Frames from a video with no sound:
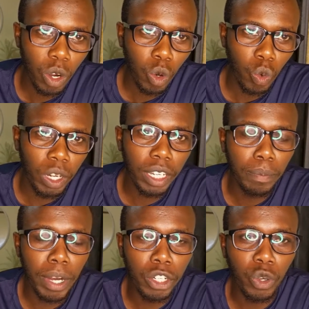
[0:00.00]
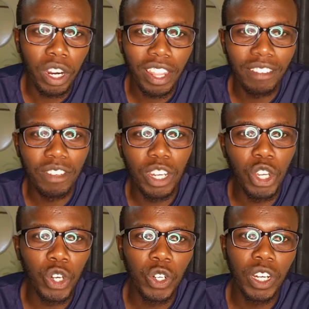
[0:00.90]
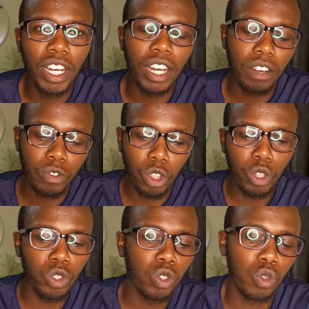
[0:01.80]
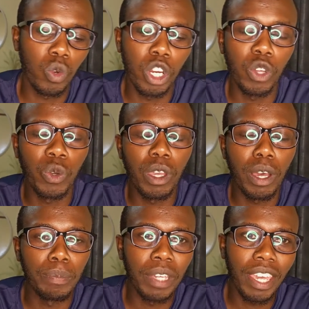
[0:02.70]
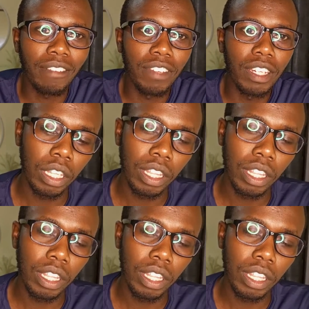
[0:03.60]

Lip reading: Welcome back to another video. For those who are new here, I'm Kevin.